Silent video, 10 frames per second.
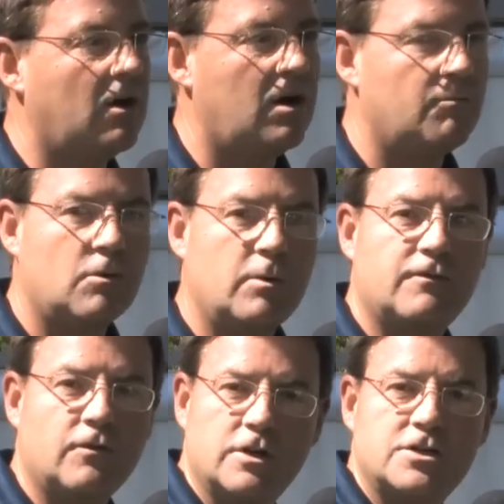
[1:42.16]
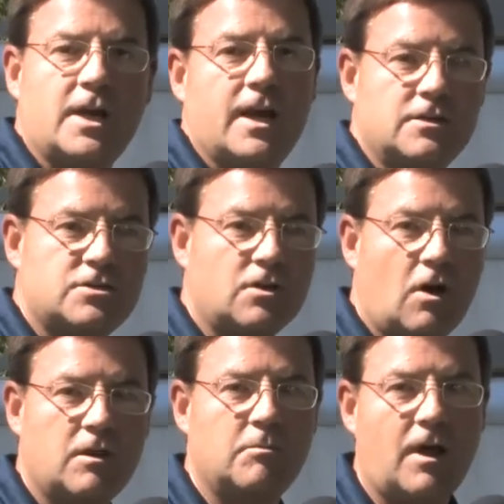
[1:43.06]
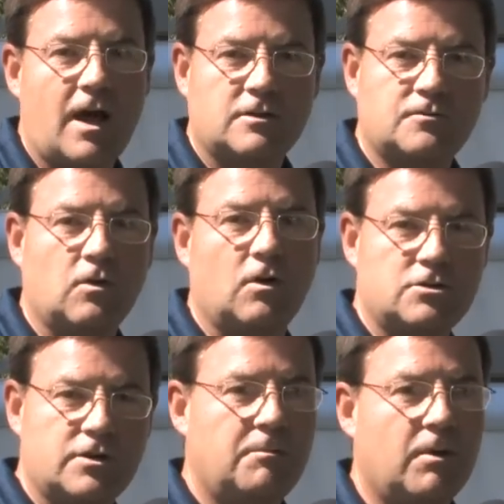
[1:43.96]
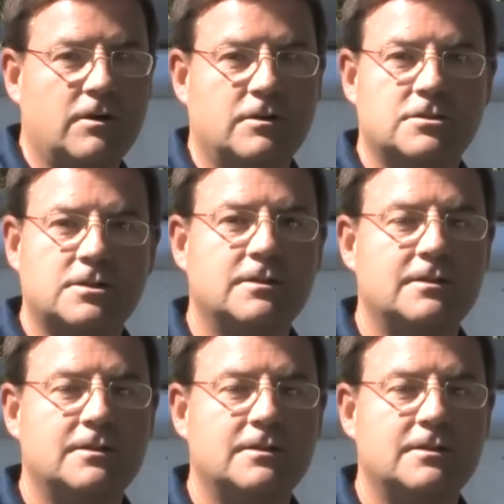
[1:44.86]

arm where we furnish and install the blocks for our trade partners.